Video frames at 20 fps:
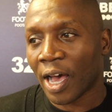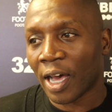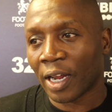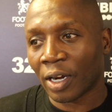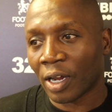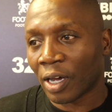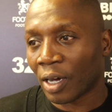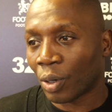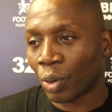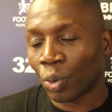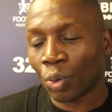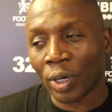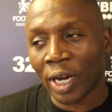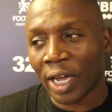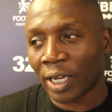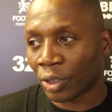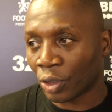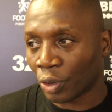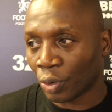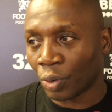And uh, all
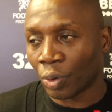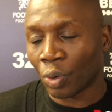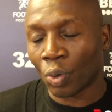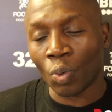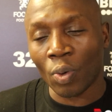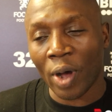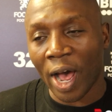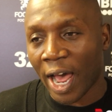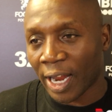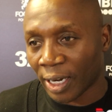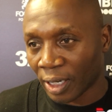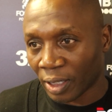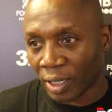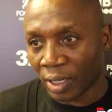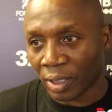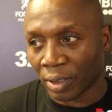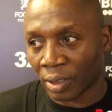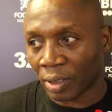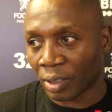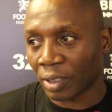I do, all Ant
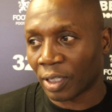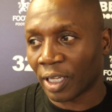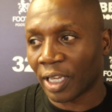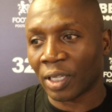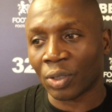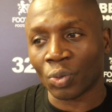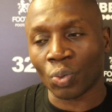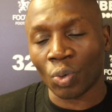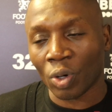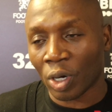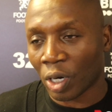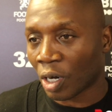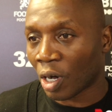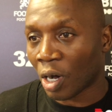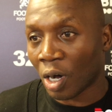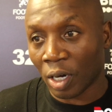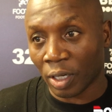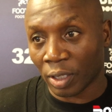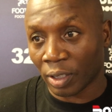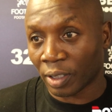does is work
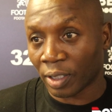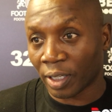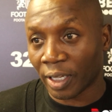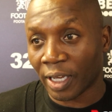hard.